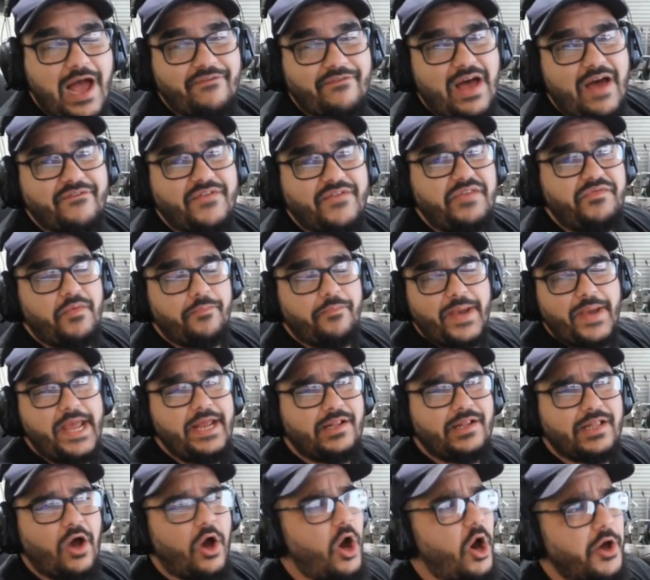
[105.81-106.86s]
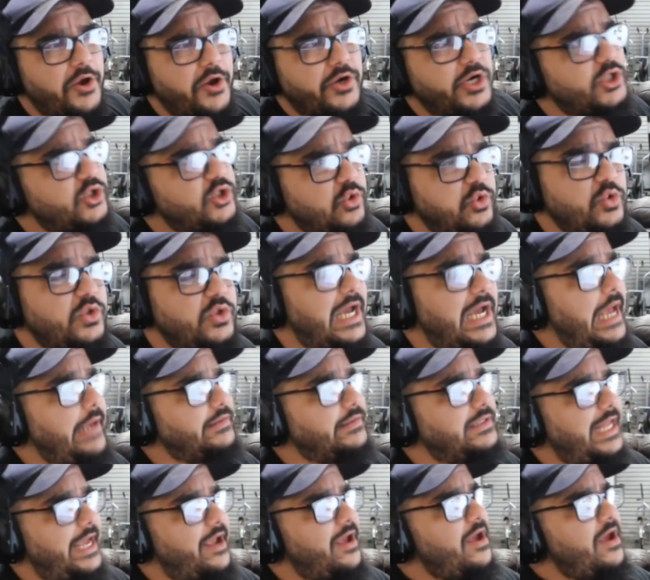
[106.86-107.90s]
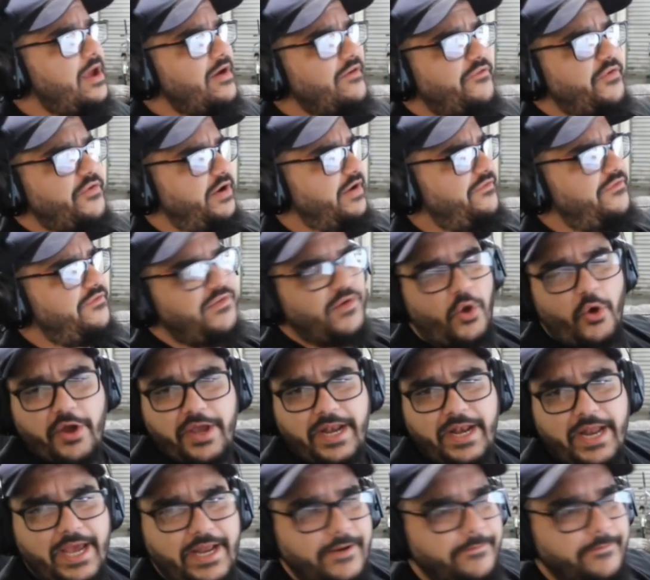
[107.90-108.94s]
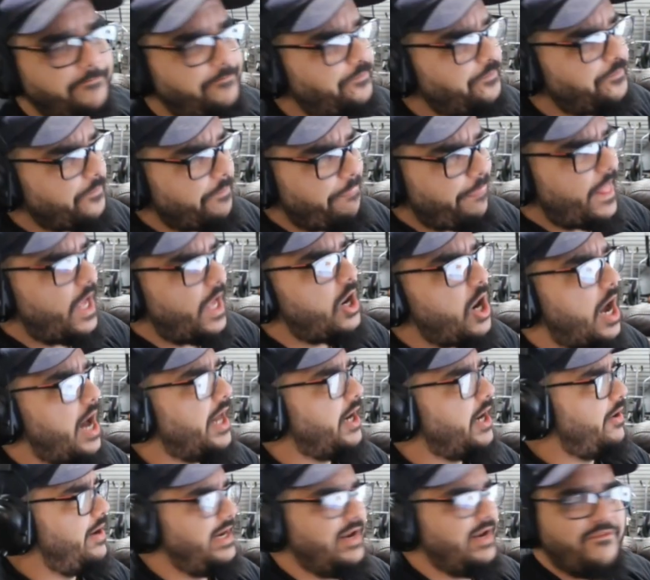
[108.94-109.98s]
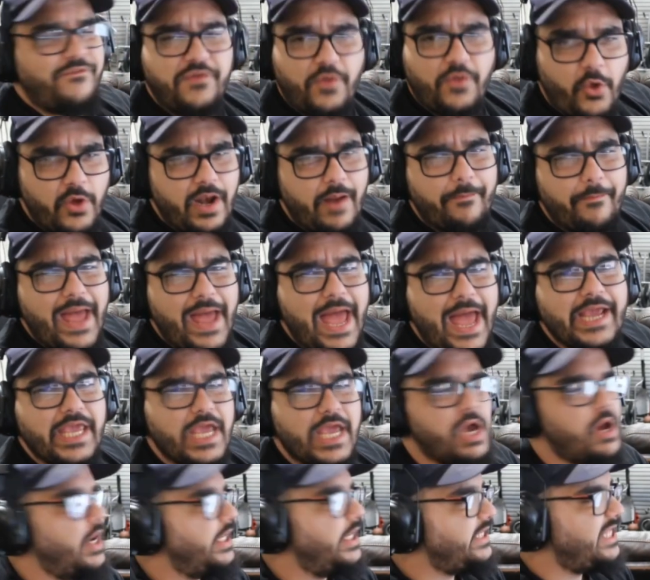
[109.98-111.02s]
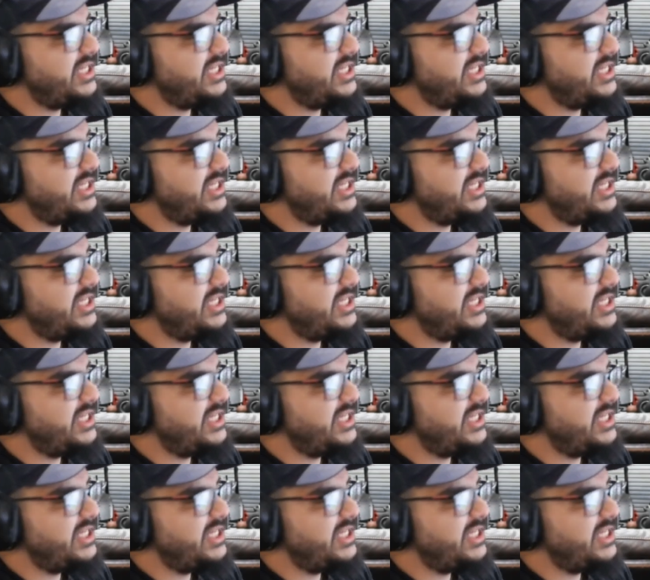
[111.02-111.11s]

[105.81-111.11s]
I've even paid $100 two times, like for the Floyd and Conor and the Floyd and Pacquiao, I think.